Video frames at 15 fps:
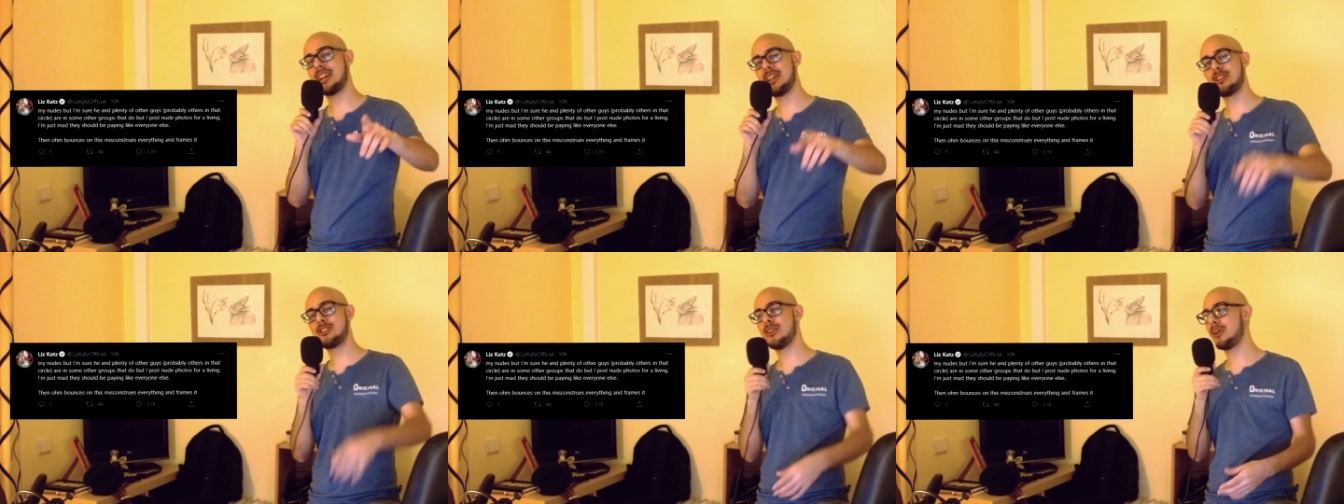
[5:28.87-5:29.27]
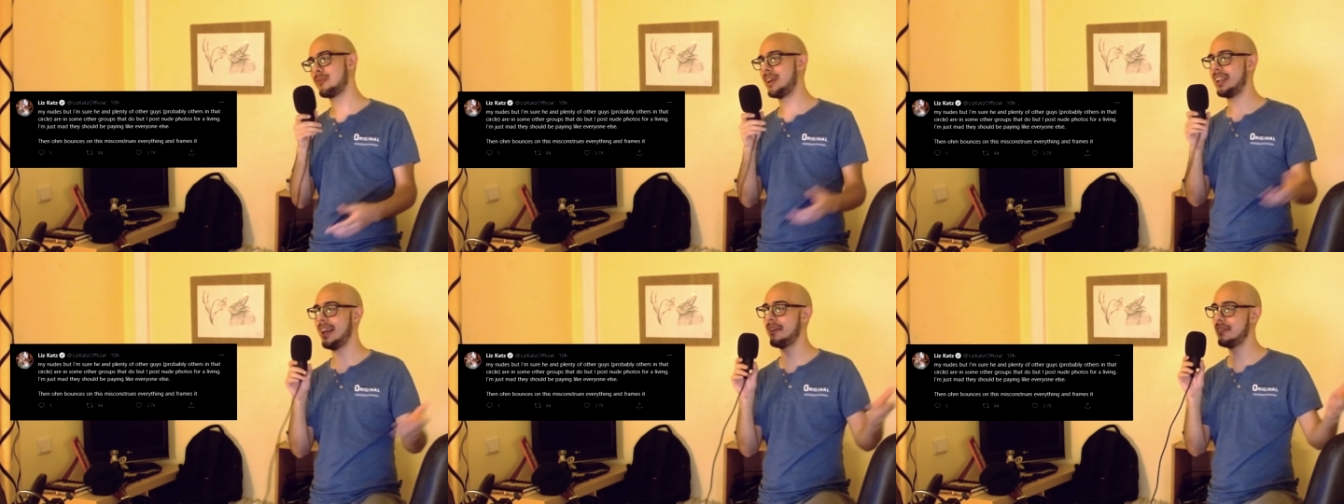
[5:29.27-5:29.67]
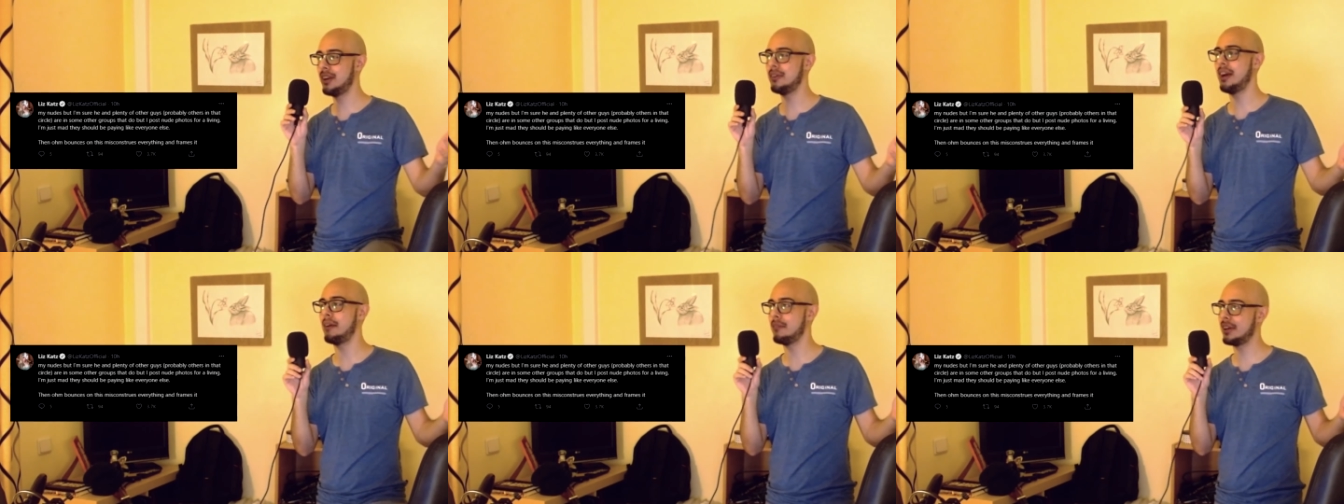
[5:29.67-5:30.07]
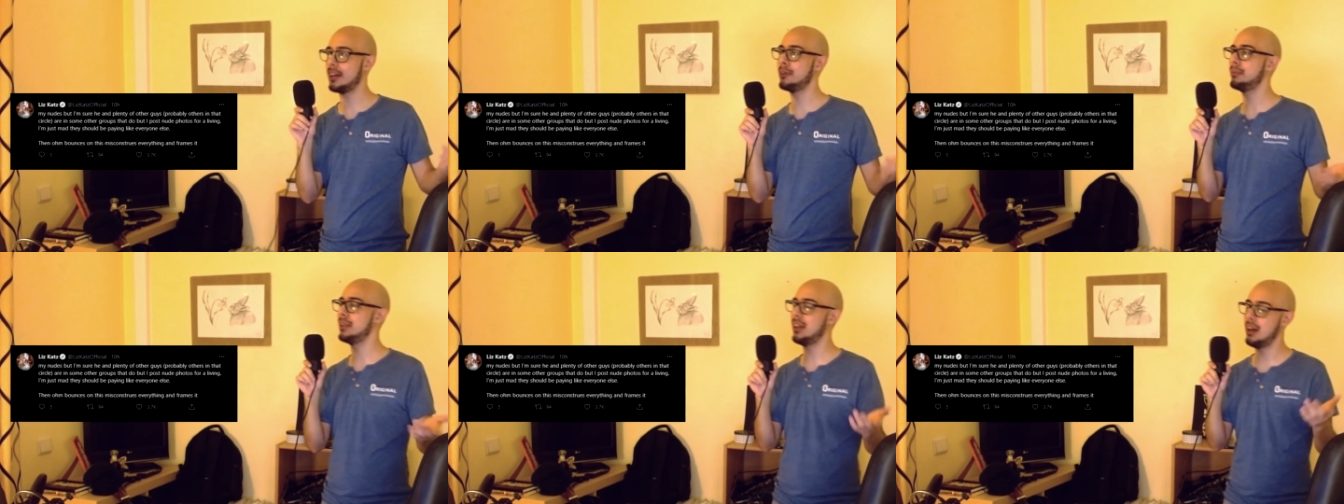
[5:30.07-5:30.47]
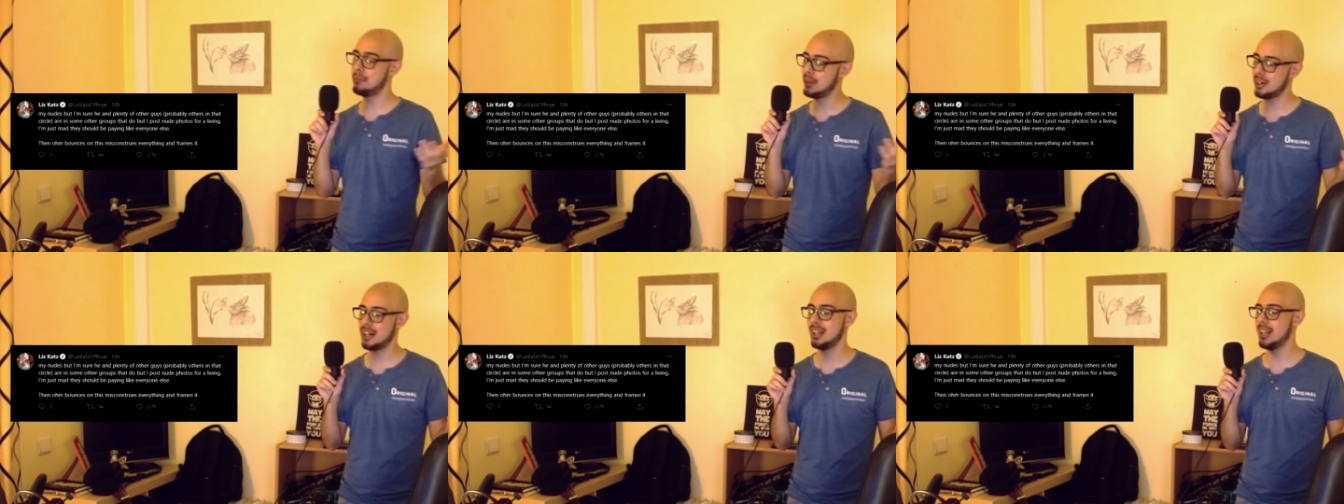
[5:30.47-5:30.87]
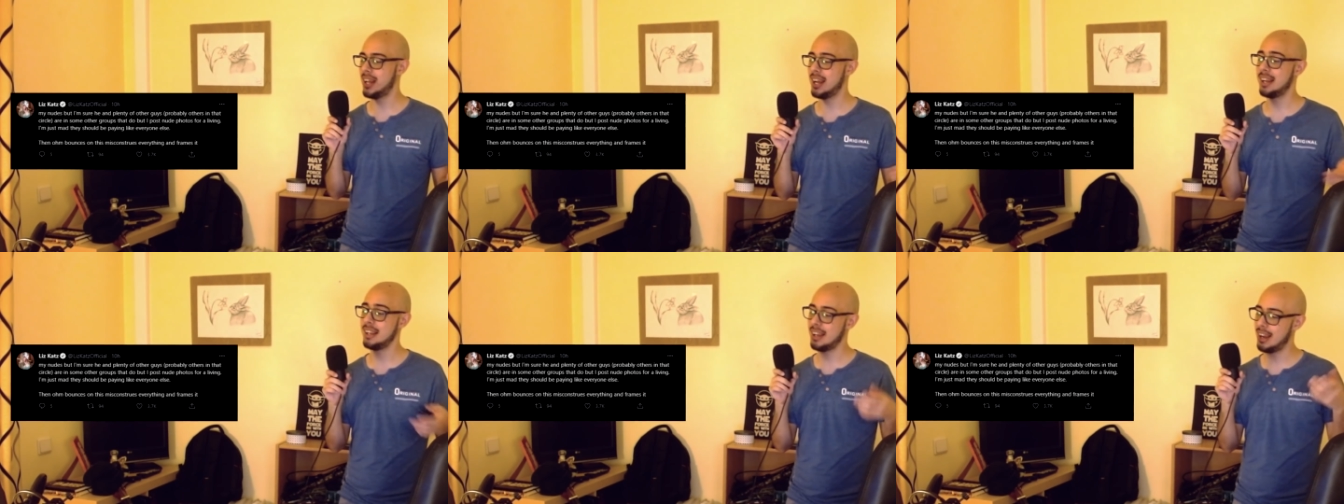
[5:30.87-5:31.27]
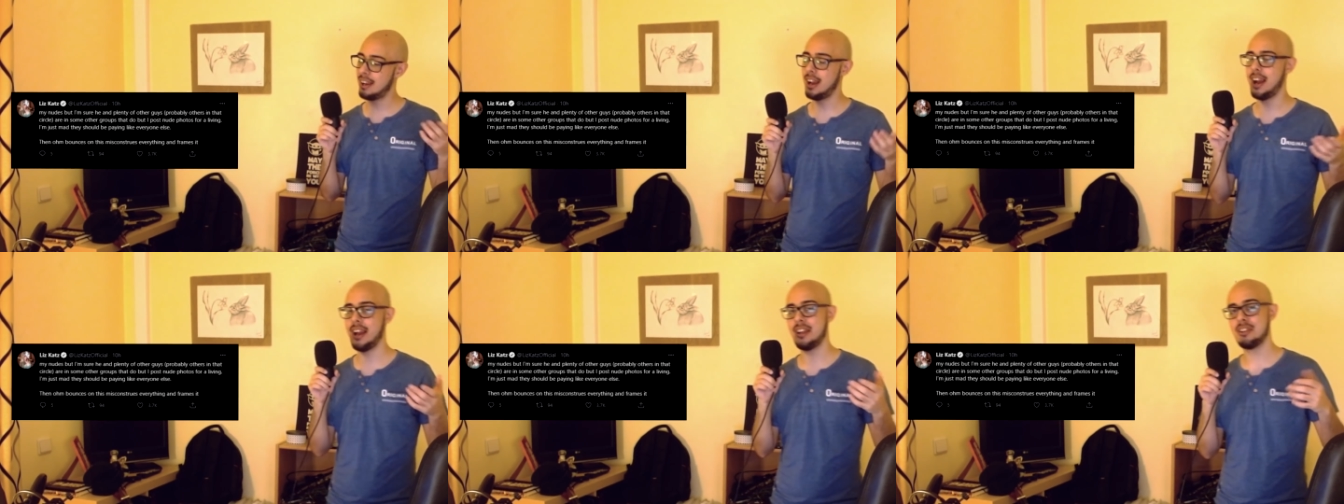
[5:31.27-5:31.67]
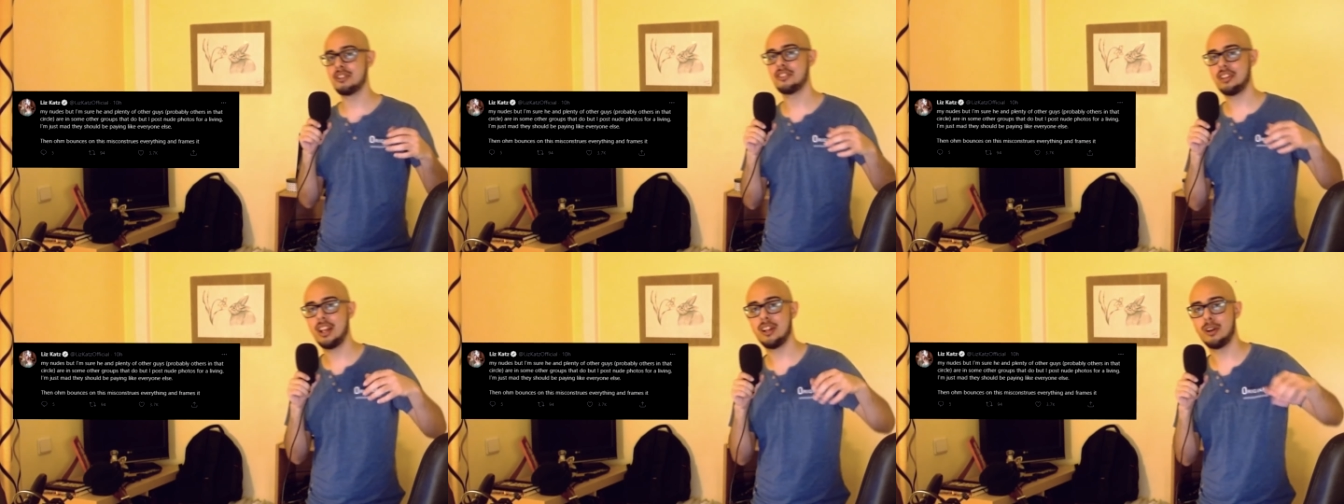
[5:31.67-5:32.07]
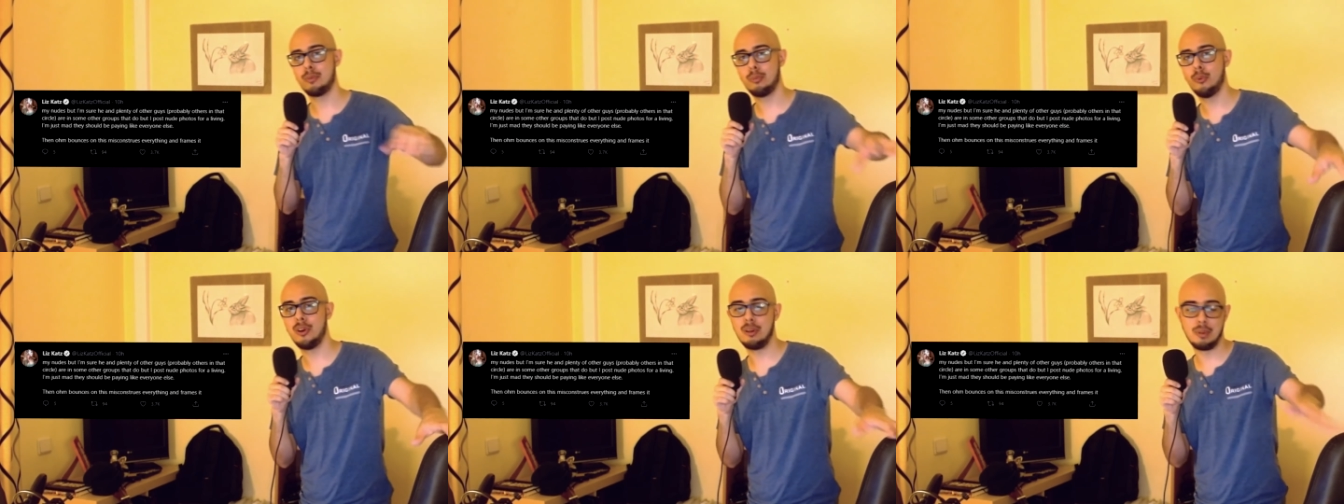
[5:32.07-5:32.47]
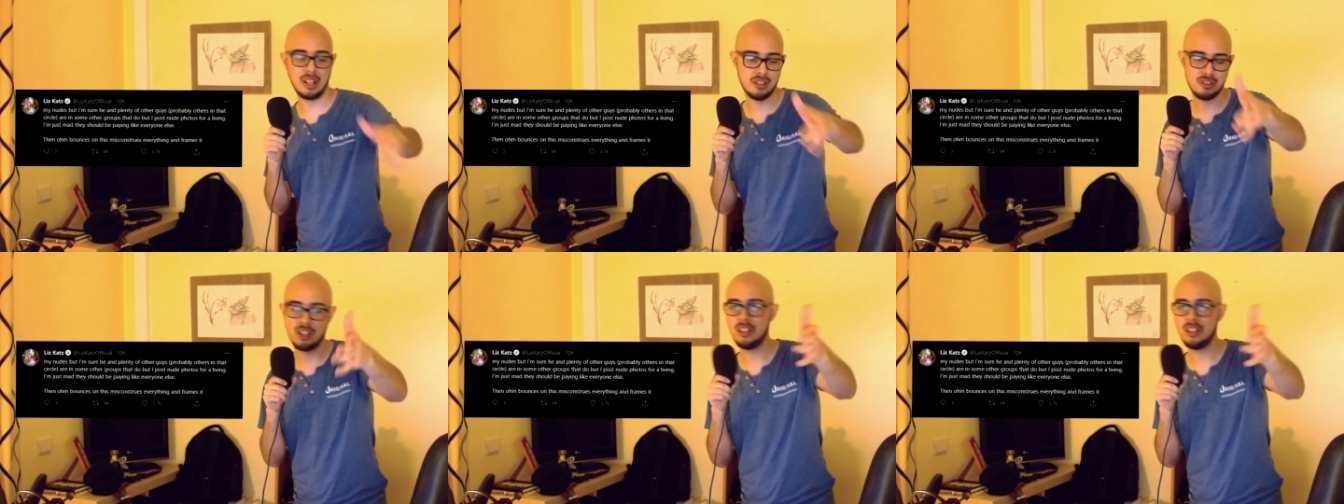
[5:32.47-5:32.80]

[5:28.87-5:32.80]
joke, man. I'm, I'm gonna be. I'm not gonna lie. I, I understand her point, because she